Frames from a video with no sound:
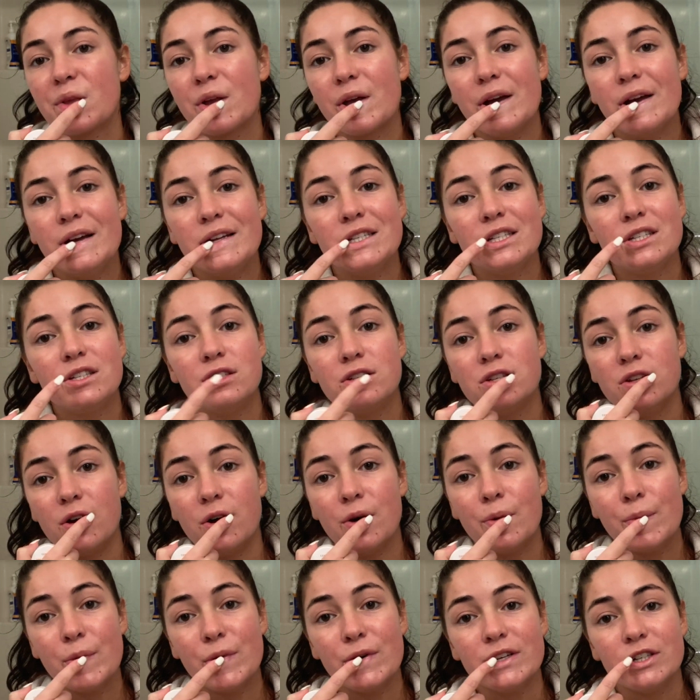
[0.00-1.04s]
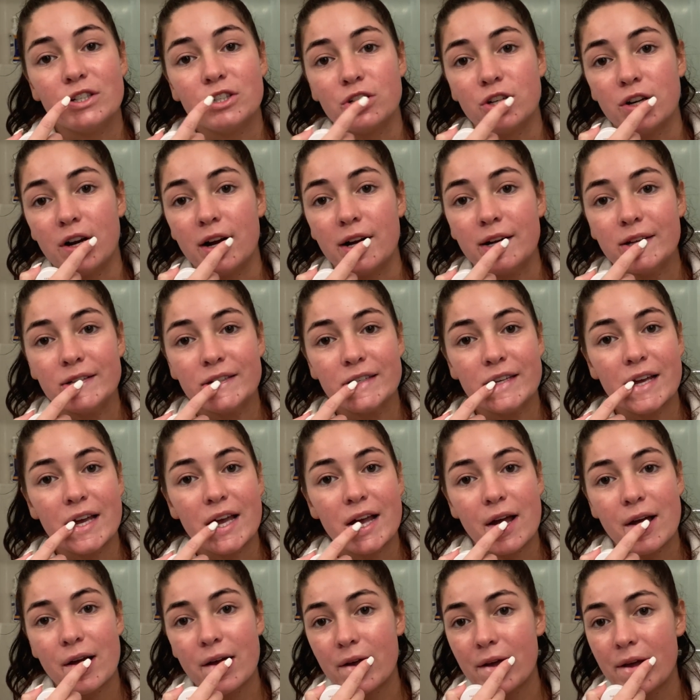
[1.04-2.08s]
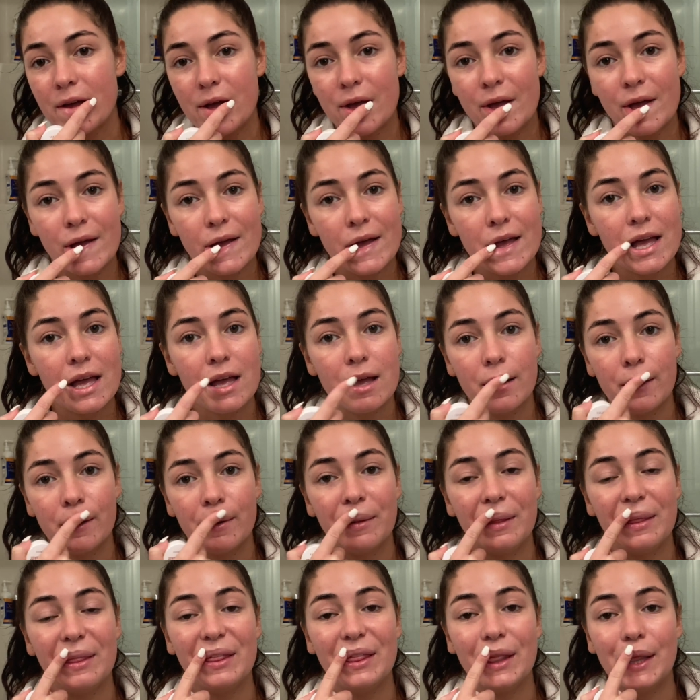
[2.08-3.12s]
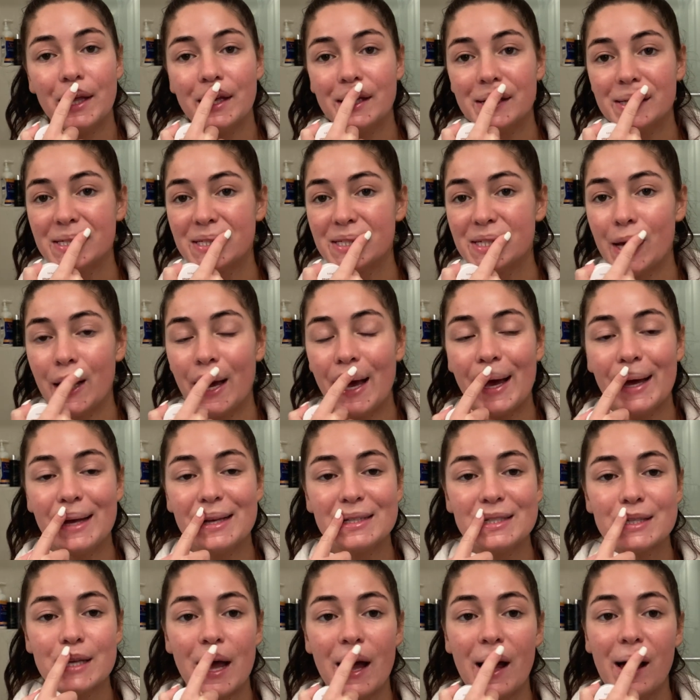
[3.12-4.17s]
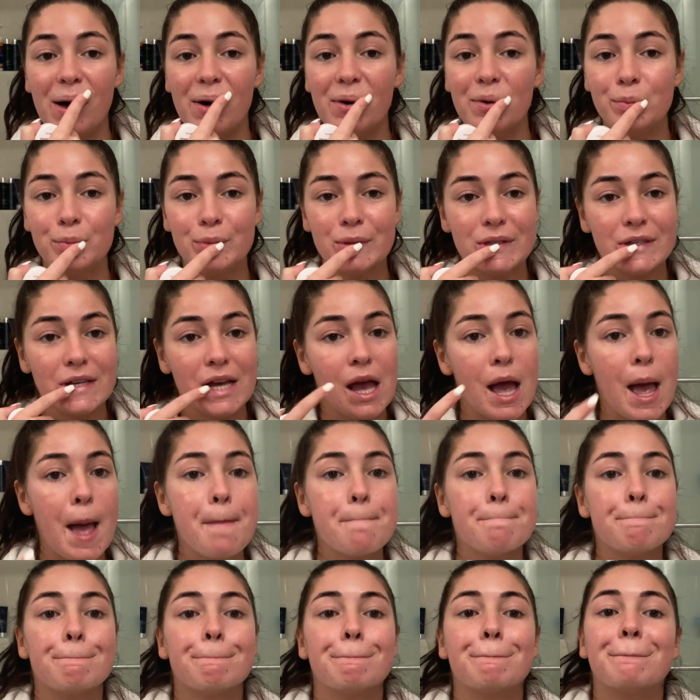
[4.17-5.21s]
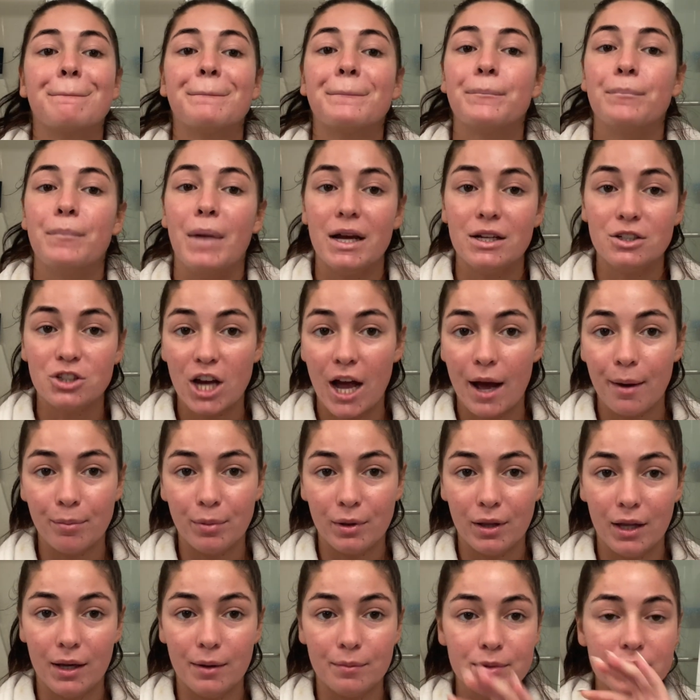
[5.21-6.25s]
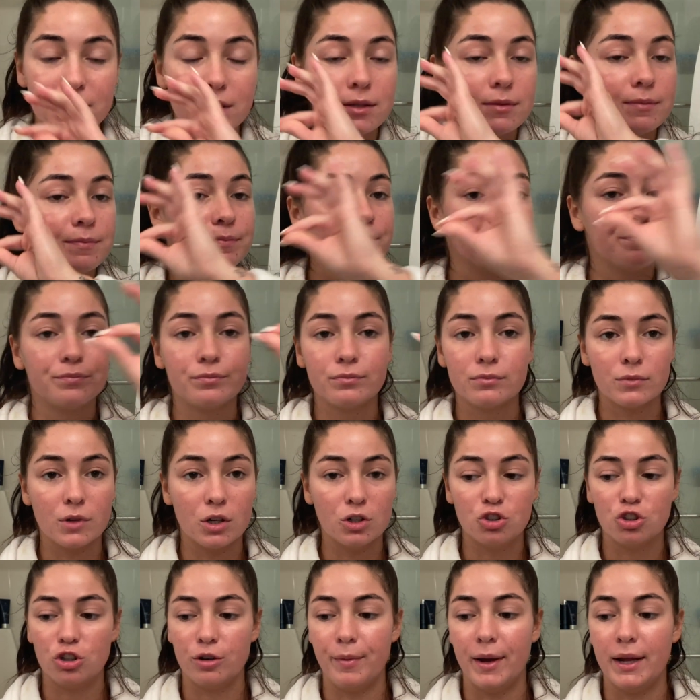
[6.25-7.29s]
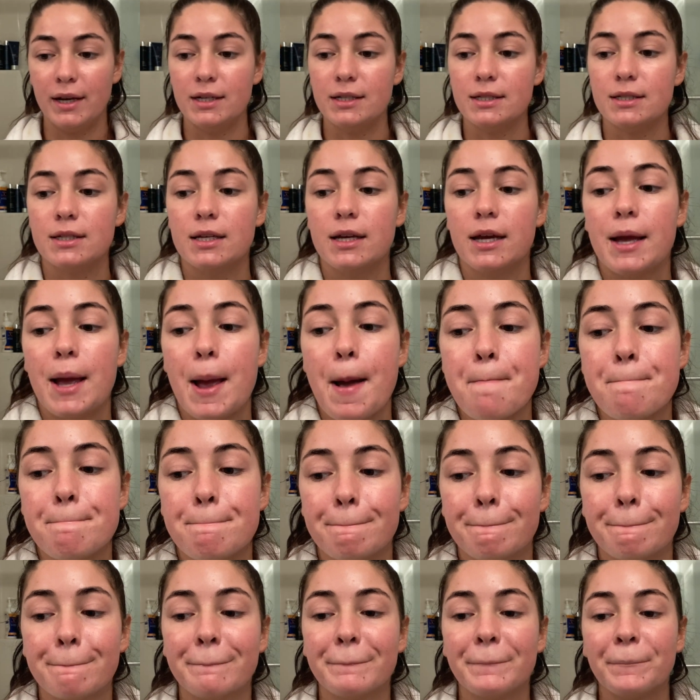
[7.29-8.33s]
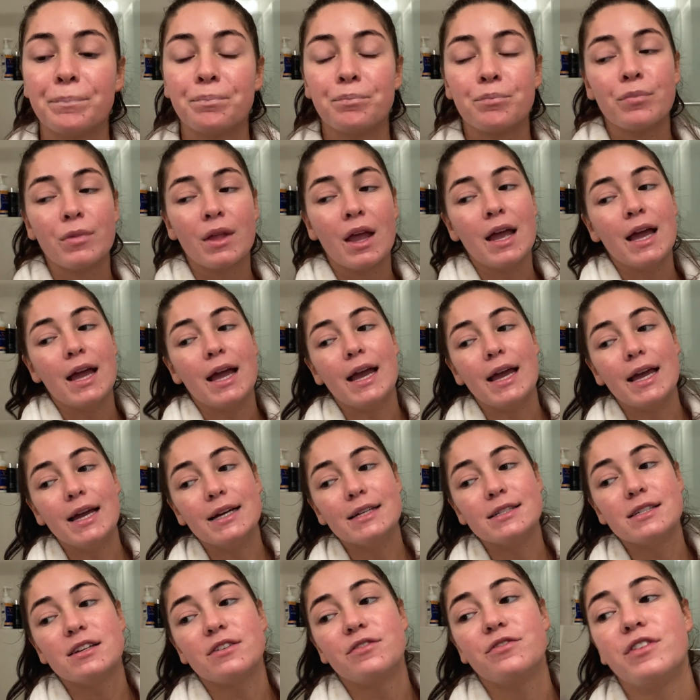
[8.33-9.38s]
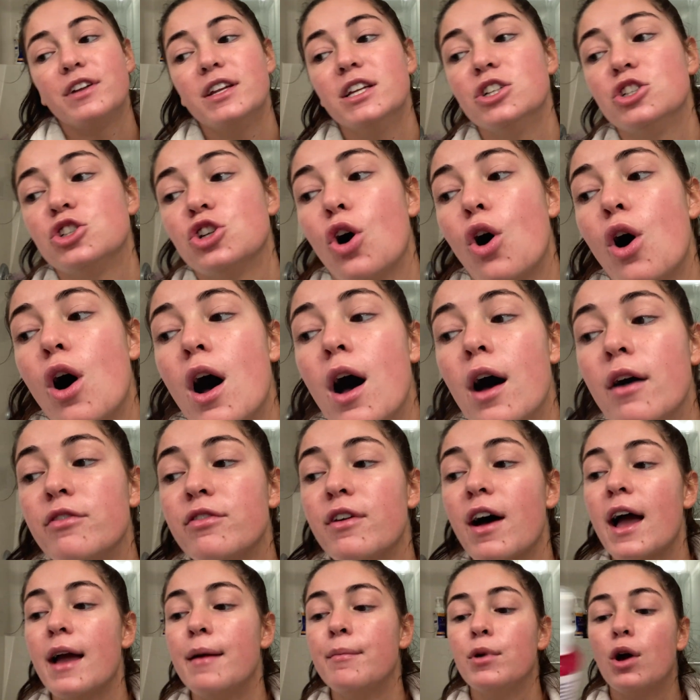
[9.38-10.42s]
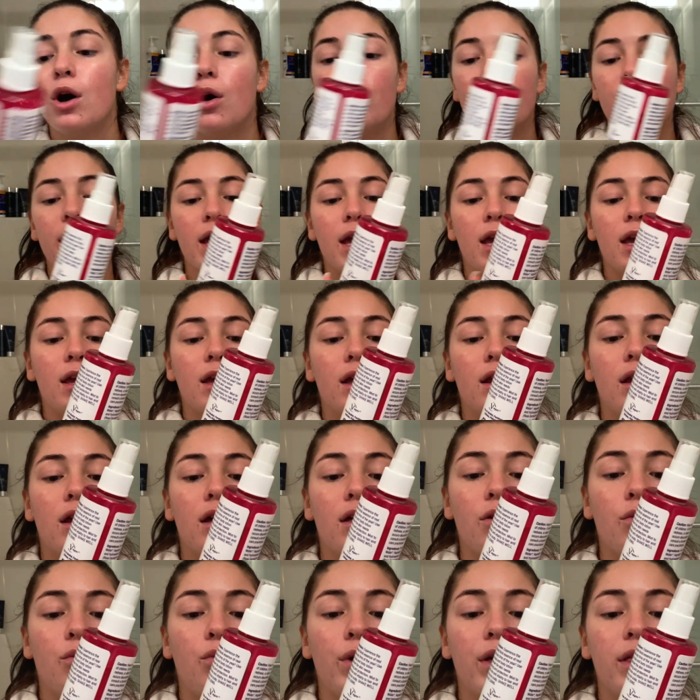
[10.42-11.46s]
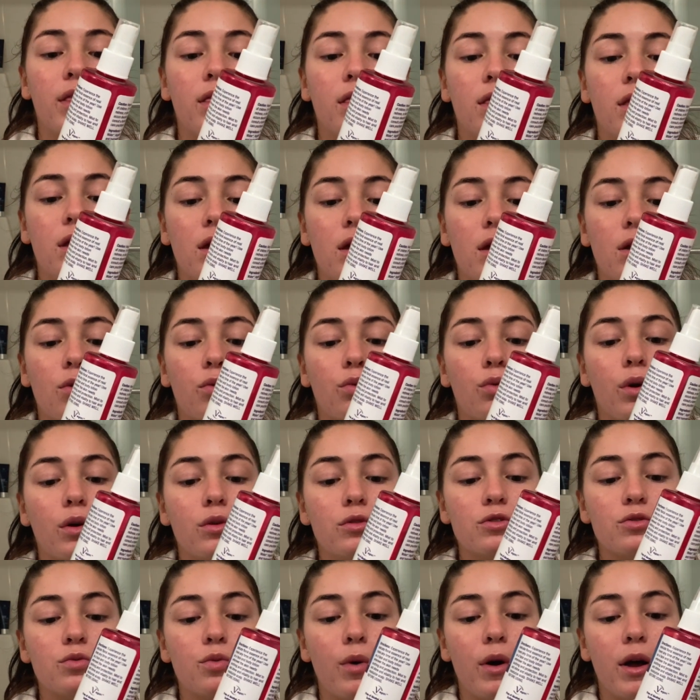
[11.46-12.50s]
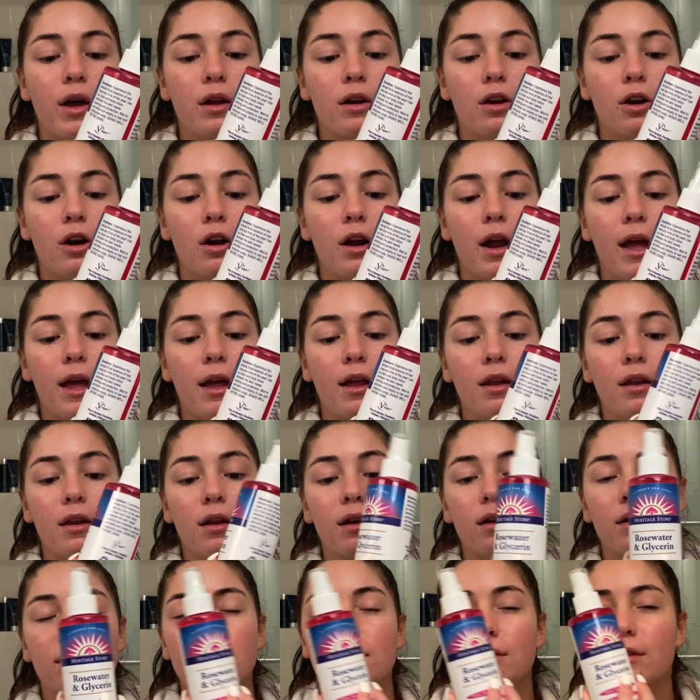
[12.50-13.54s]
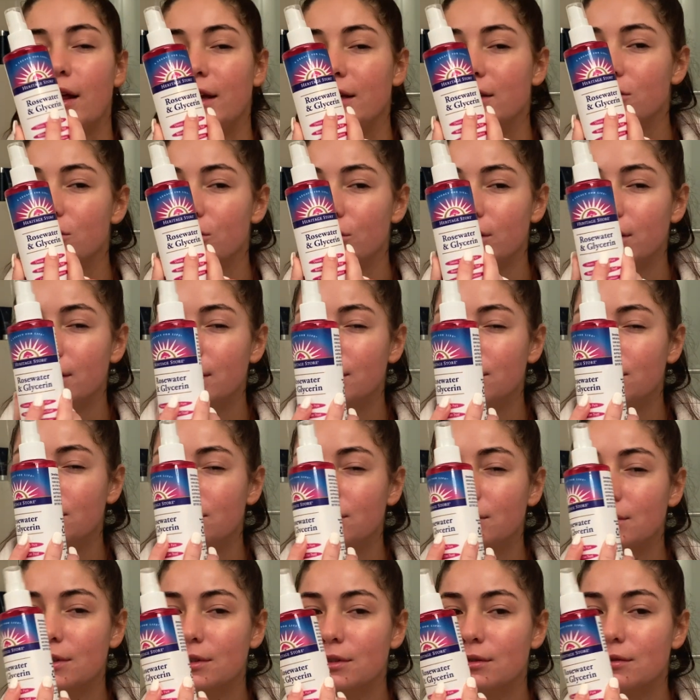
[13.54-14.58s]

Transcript: and so moisturizing. This has helped my chapped lips tremendously. And to finish off, I'm going in with the Rose Water and Glycerin